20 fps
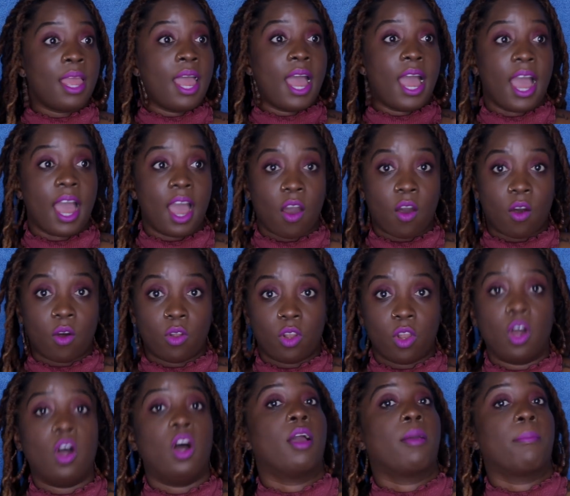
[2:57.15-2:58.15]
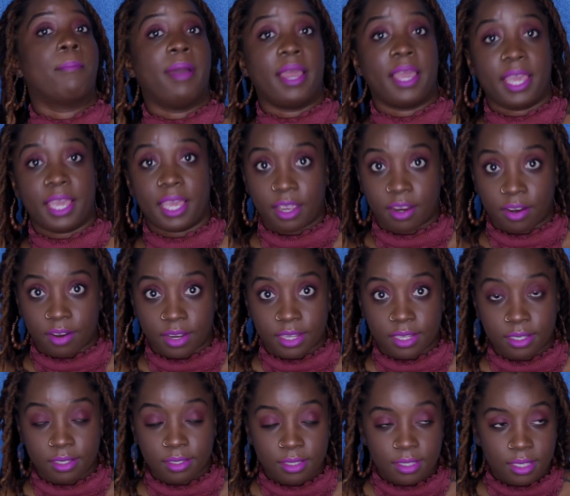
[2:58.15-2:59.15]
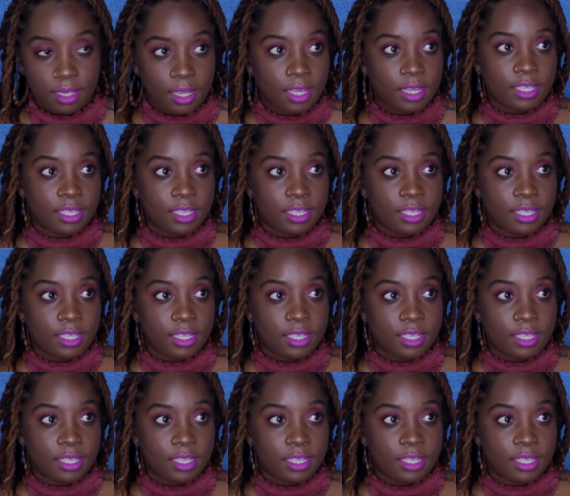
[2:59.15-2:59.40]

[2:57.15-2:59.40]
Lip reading: how long my hair is.